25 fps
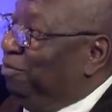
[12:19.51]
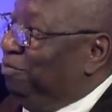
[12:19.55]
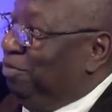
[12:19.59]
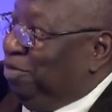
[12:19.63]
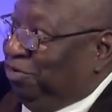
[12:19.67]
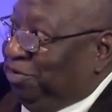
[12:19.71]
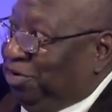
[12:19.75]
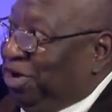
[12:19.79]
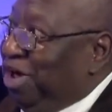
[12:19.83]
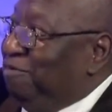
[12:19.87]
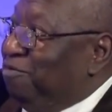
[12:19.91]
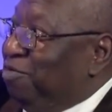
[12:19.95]
of
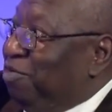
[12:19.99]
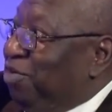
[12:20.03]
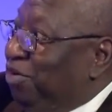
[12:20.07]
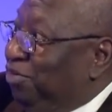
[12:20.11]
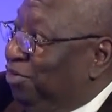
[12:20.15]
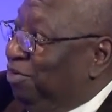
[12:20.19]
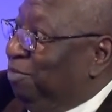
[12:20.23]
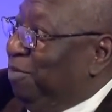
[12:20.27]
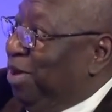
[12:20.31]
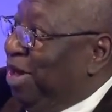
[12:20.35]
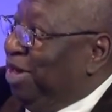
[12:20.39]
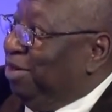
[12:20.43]

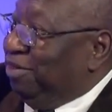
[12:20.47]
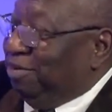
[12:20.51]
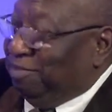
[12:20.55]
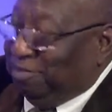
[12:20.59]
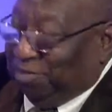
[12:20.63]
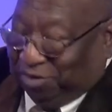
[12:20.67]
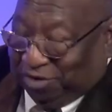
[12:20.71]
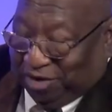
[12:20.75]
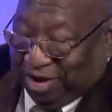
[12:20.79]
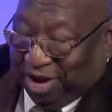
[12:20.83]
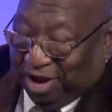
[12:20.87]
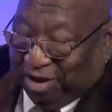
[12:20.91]
discoveries about
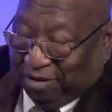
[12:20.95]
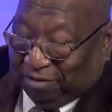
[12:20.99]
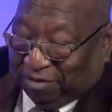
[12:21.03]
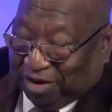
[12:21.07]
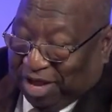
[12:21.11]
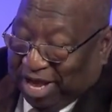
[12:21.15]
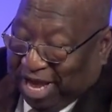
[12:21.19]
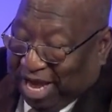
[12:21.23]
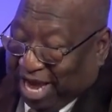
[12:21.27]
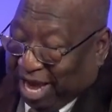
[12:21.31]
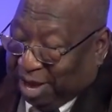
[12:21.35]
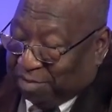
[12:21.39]

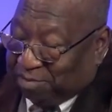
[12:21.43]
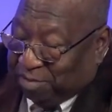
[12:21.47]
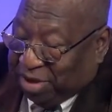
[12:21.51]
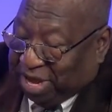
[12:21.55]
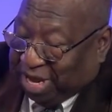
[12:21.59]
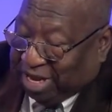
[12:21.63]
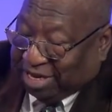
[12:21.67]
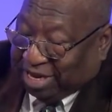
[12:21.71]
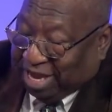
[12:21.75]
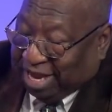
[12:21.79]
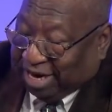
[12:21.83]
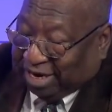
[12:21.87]
themselves and
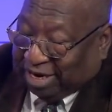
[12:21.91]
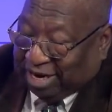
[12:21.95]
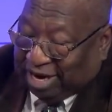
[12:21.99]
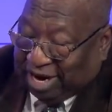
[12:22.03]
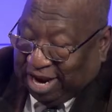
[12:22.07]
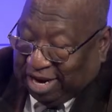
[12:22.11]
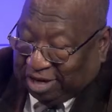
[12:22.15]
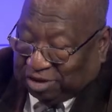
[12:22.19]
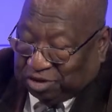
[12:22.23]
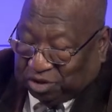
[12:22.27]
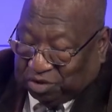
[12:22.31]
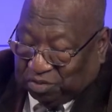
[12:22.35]
made that
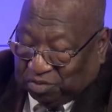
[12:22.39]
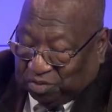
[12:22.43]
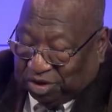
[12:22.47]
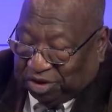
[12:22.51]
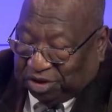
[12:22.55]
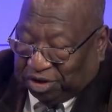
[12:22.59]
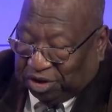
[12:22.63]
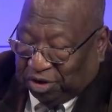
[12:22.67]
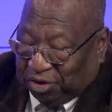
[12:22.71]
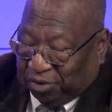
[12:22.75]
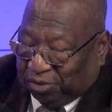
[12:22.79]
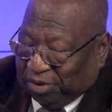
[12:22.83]
connection
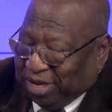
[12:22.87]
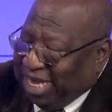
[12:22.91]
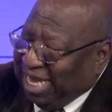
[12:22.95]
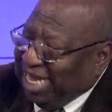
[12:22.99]
with you.